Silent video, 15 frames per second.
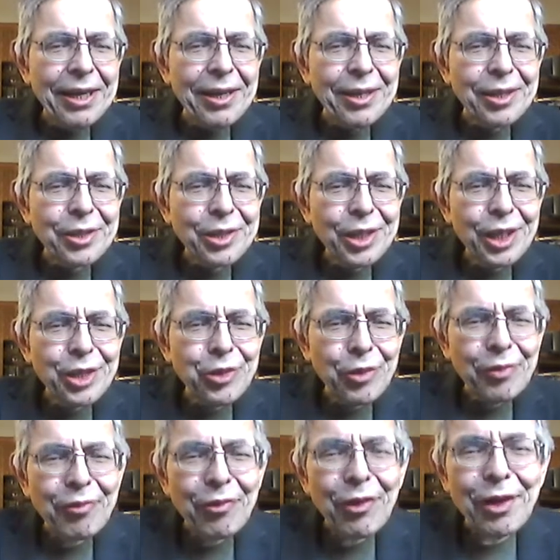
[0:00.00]
seek to
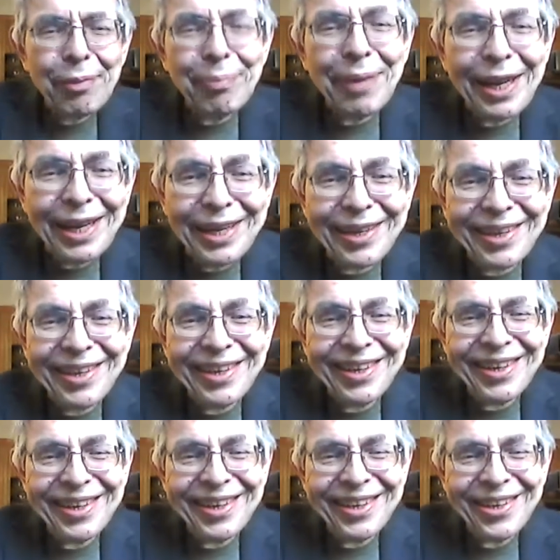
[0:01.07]
avoid pain,
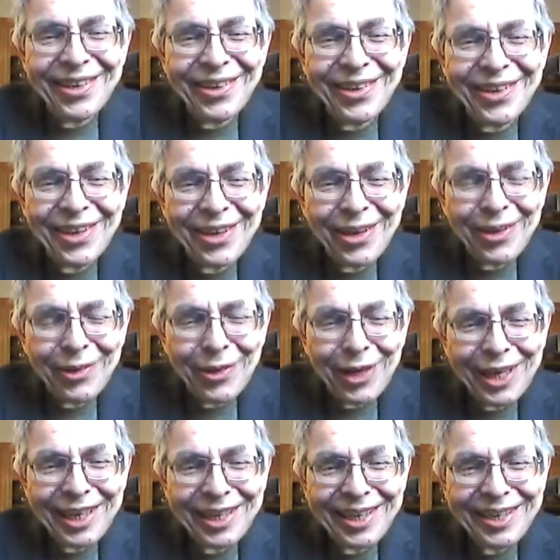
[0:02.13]

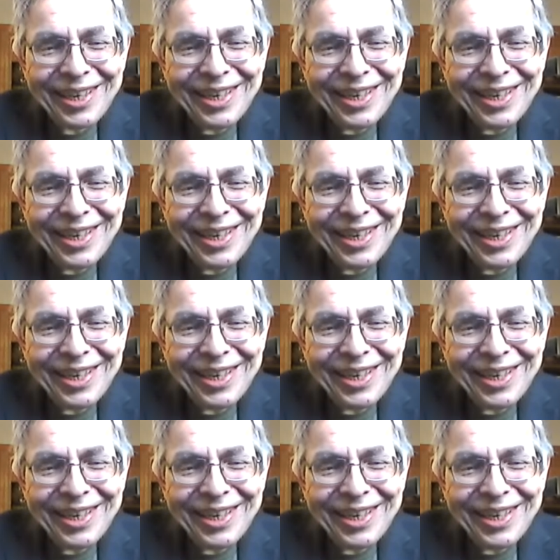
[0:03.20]
right?